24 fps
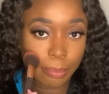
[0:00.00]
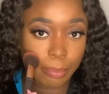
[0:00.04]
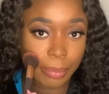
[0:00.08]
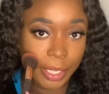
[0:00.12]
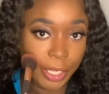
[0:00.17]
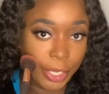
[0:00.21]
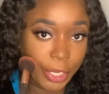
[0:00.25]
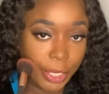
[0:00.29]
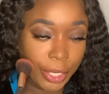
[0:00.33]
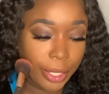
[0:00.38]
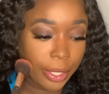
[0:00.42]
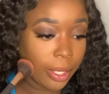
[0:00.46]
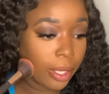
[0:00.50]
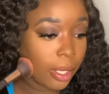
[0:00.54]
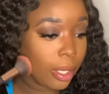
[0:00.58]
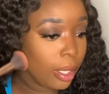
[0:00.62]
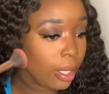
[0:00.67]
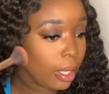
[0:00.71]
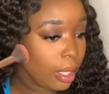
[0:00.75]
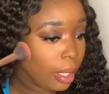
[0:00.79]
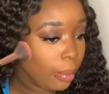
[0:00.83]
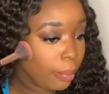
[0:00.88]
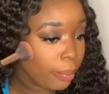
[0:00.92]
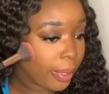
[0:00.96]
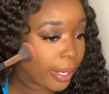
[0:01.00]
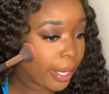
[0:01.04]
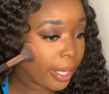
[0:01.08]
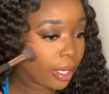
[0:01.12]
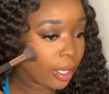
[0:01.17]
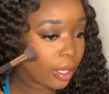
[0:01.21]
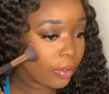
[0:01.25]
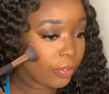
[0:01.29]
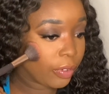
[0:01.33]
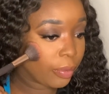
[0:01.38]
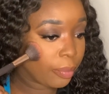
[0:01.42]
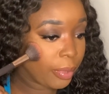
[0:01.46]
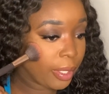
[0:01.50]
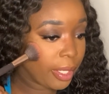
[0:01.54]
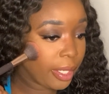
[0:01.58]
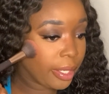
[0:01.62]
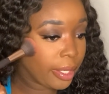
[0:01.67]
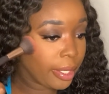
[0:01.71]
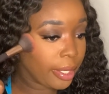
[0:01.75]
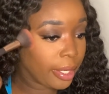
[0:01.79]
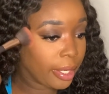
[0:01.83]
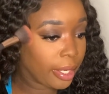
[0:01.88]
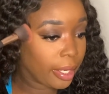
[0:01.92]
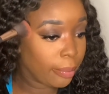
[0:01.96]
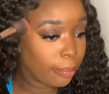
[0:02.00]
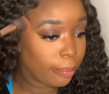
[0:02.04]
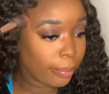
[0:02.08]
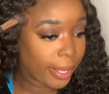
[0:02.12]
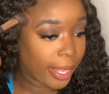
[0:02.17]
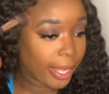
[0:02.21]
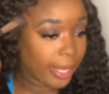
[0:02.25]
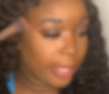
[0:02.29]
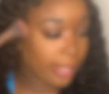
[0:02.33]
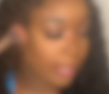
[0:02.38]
bigger. But I go from here and back